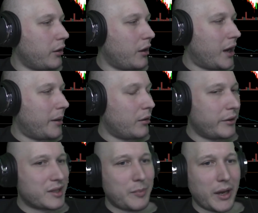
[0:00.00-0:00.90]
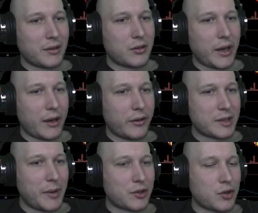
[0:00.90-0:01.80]
I don't
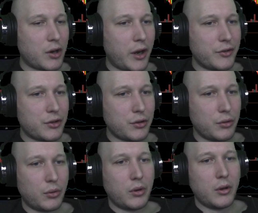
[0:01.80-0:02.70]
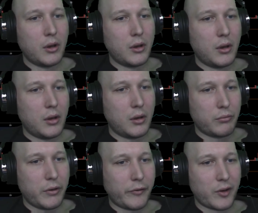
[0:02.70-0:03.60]
expect Tron to
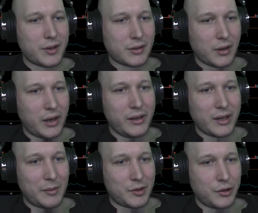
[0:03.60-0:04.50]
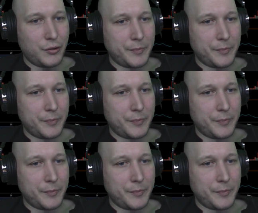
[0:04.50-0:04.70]
reverse anytime soon.